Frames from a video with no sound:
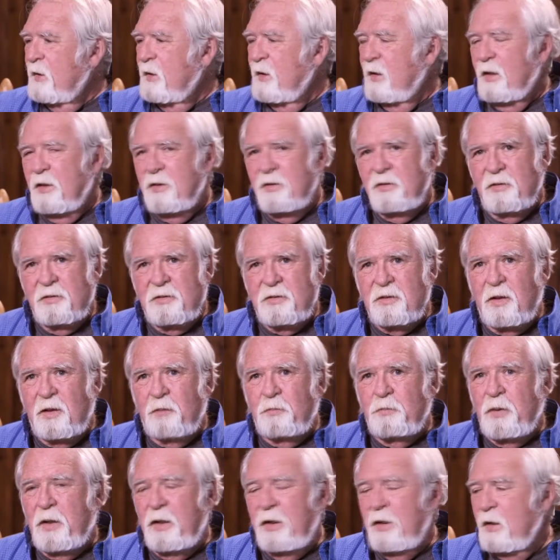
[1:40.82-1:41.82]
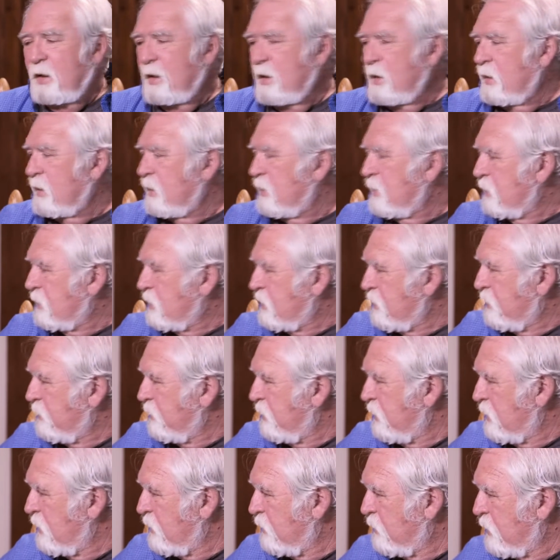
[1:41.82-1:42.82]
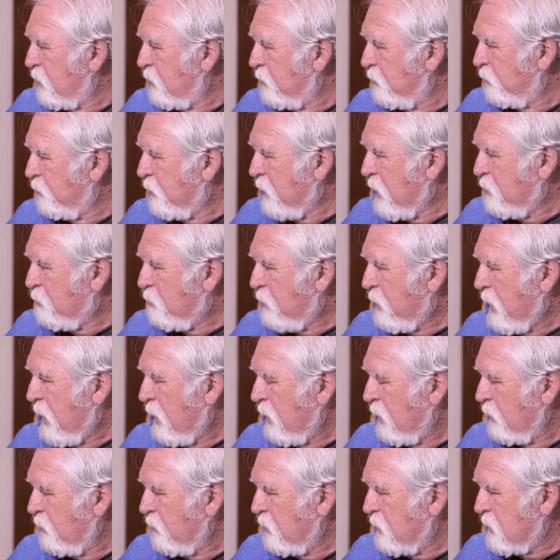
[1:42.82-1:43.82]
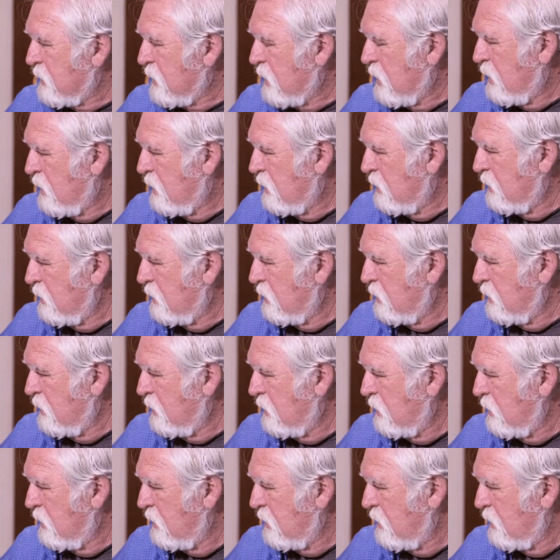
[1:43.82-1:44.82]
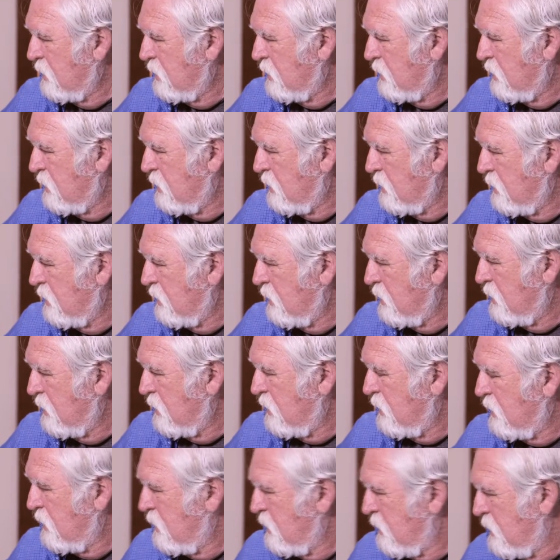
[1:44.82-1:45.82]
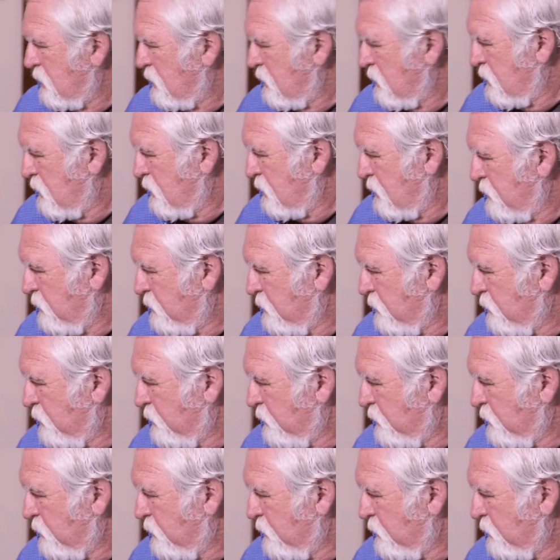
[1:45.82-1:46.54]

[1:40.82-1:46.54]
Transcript: on the profiles of the artists, their artistic processes, and the internal culture in